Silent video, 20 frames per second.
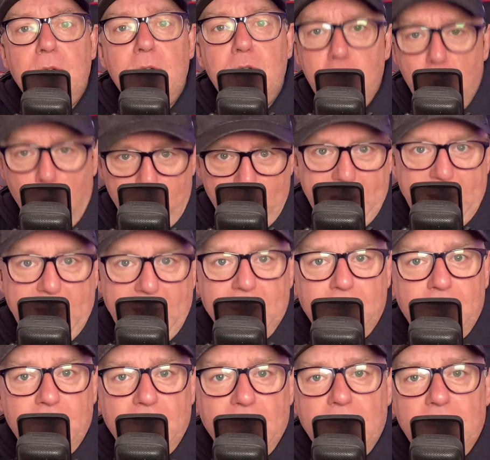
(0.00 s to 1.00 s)
Nobby
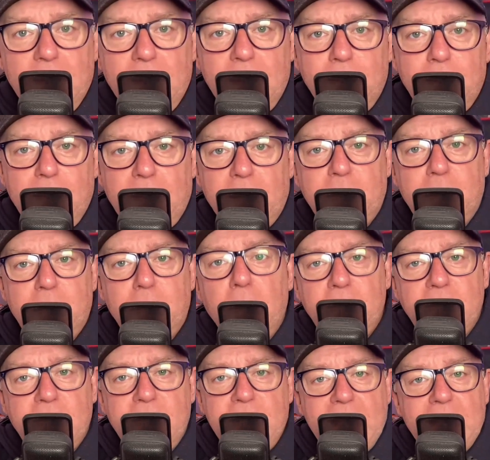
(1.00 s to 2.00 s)
because
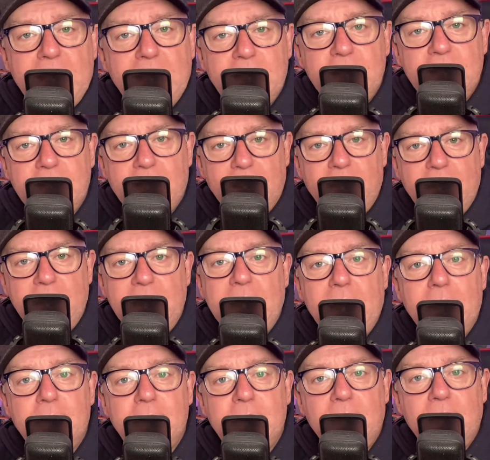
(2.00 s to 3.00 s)
most of the editors I've
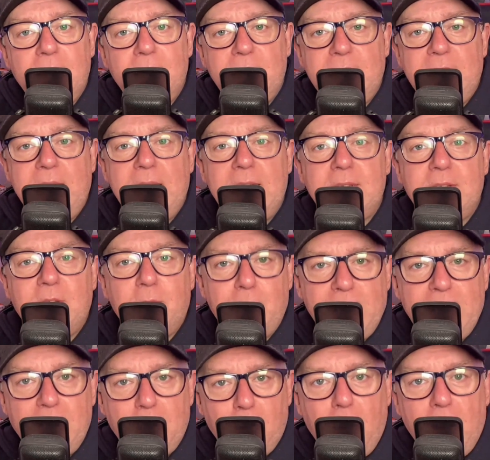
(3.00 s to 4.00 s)
encountered over the years have
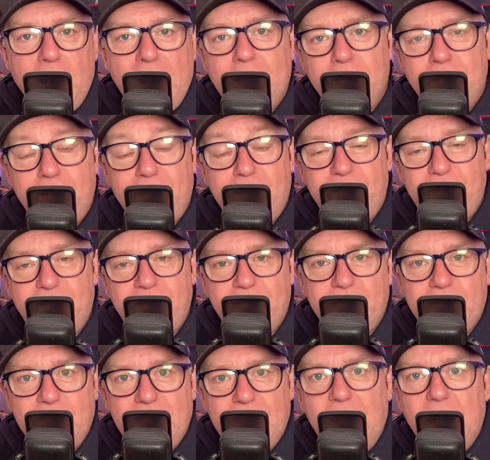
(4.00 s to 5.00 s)
been quite
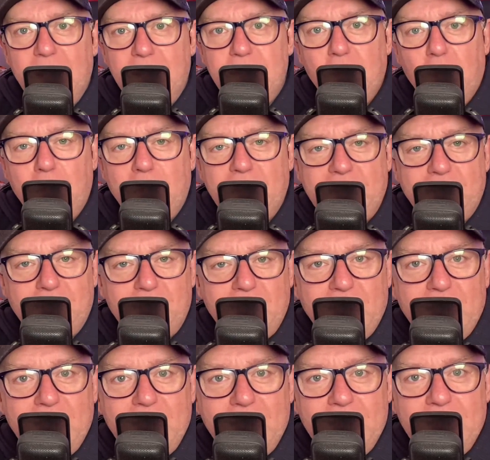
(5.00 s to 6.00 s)
knobby.
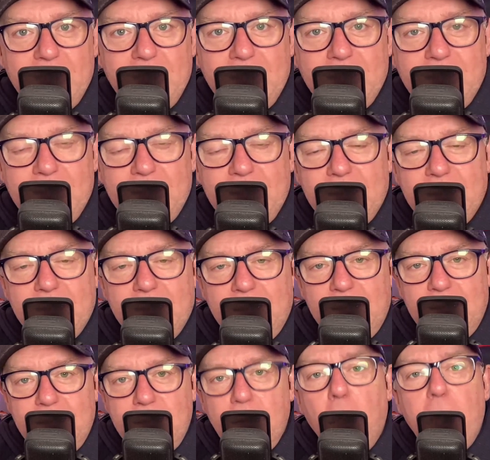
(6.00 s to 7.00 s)

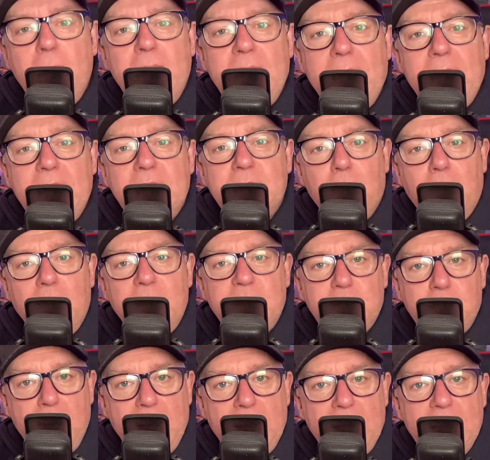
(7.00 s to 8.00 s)
Nobby is my
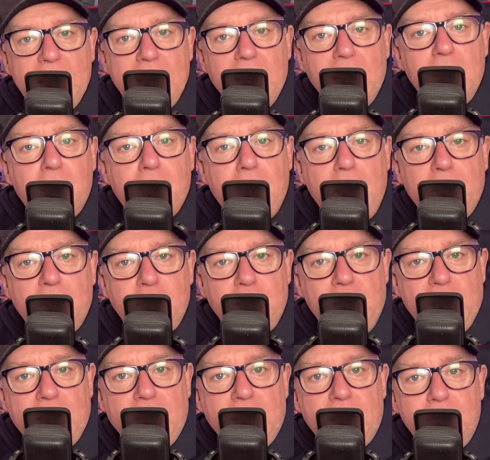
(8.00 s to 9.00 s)
spelling and grammar
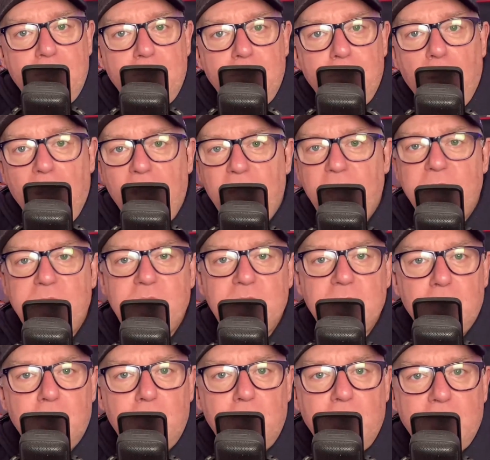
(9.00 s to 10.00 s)
checker, my
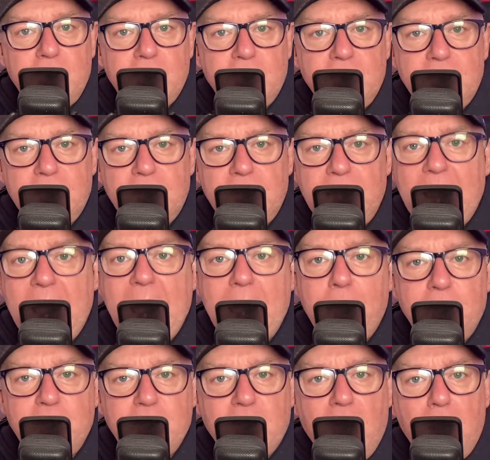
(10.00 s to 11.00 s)
thesaurus and
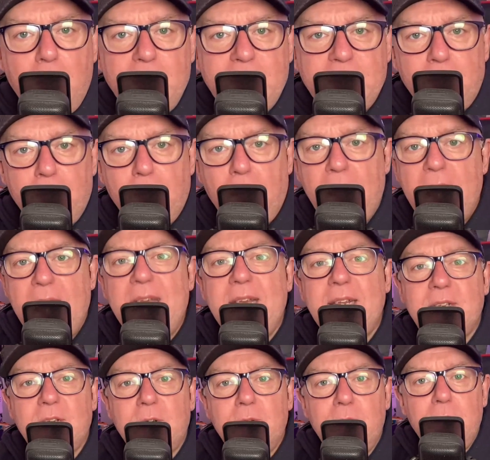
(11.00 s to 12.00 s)
language arbiter, my
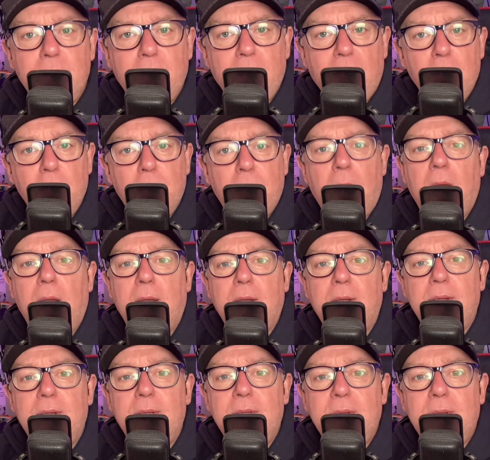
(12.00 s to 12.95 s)
editorial co-pilot.